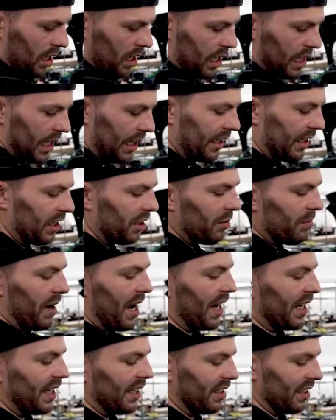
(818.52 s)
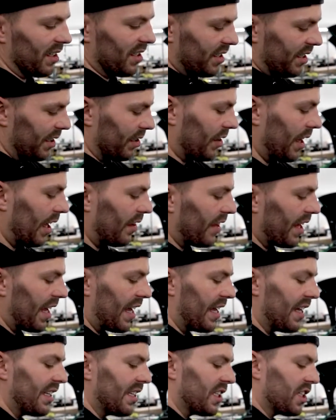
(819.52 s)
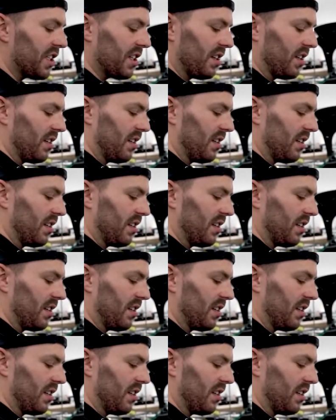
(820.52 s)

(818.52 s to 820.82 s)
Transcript: You're gonna go back, you're gonna seal down that edge.